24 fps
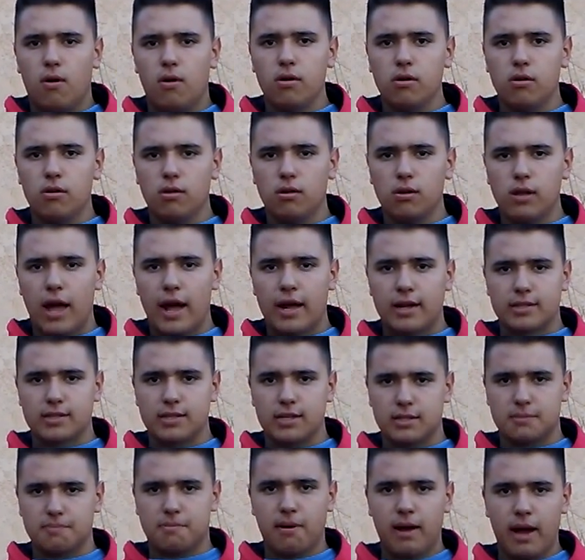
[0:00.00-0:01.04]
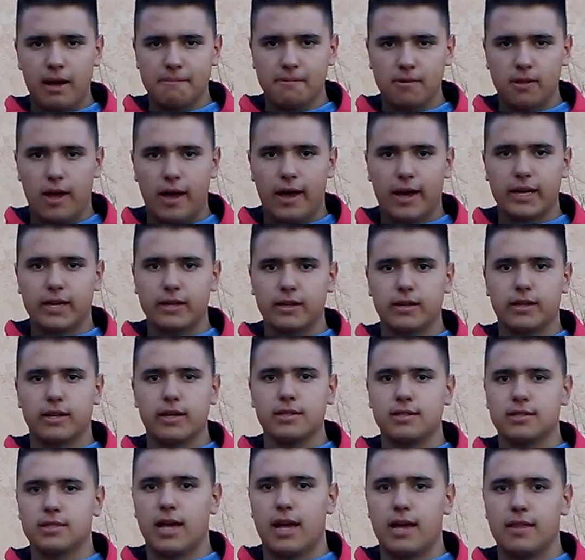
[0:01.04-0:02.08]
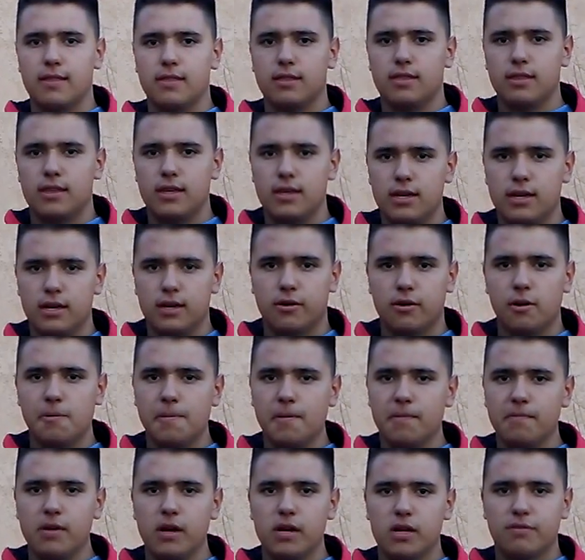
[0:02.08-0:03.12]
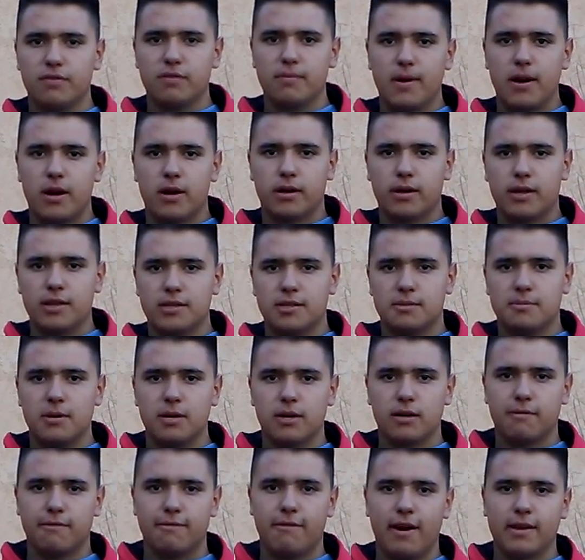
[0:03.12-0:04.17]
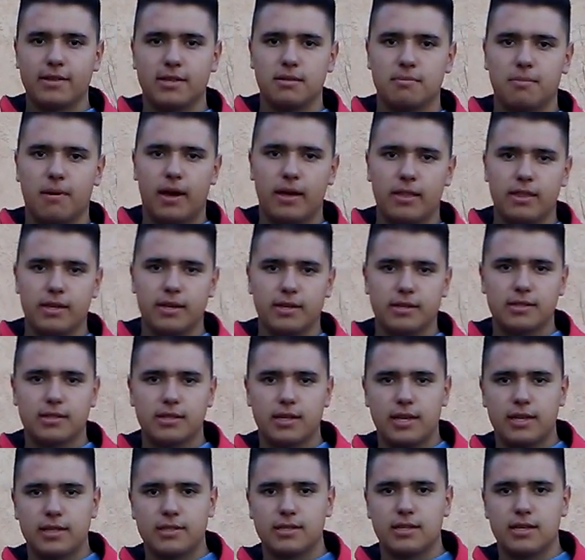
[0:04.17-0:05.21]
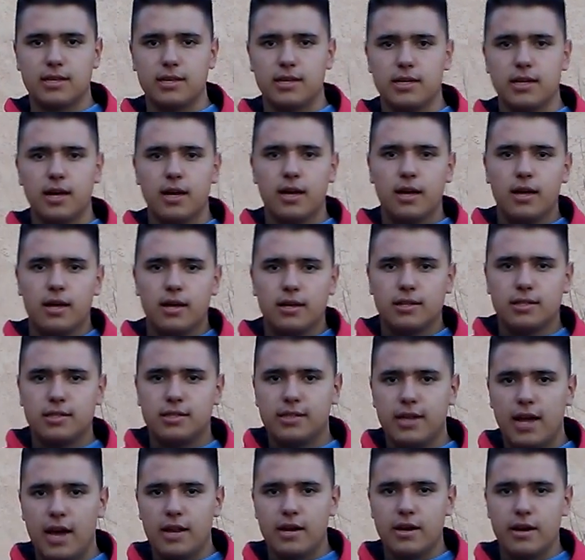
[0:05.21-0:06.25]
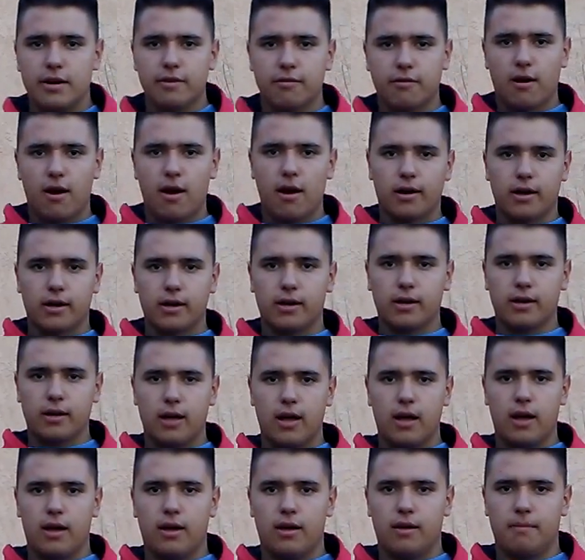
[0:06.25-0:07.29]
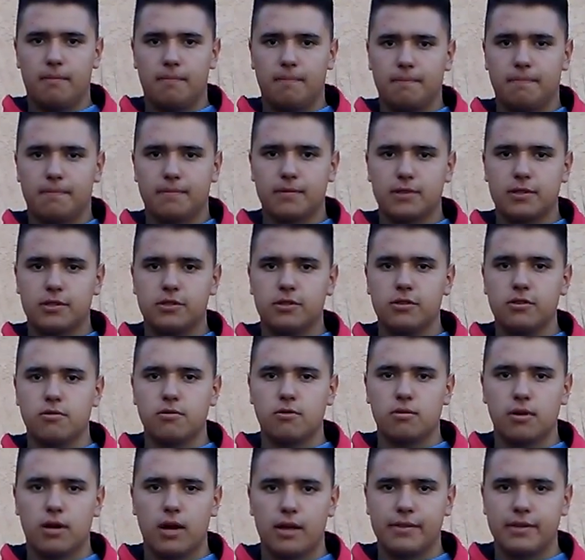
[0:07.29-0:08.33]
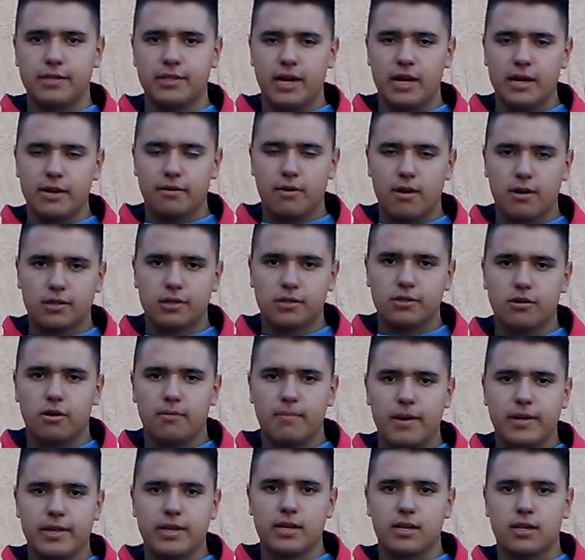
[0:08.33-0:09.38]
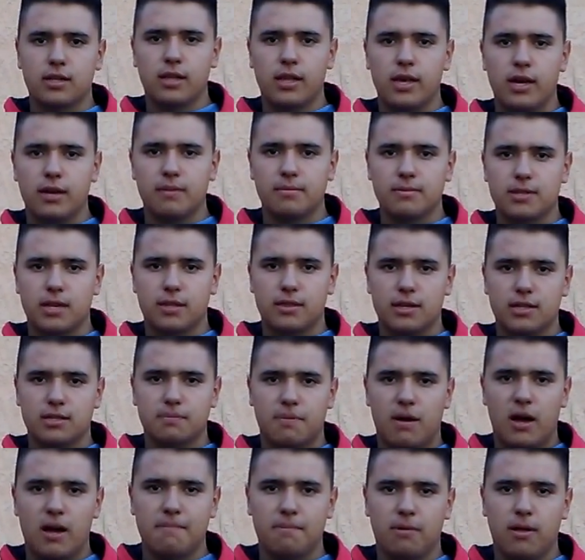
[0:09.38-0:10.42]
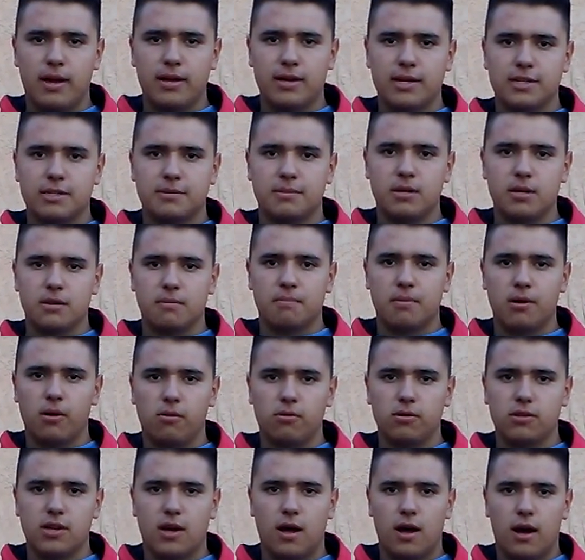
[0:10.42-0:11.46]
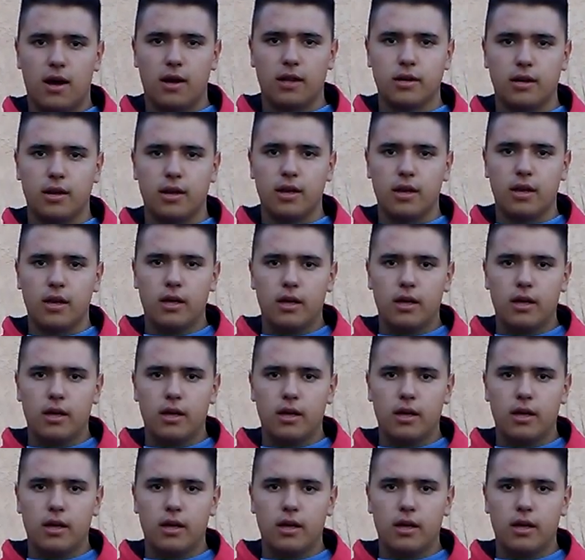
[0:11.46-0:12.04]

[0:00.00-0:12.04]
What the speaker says: oil access pipeline is that the group of Native Americans being affected by this is the Standing Rock Sioux. And the Standing Rock Sioux are making claims that this pipeline is being built on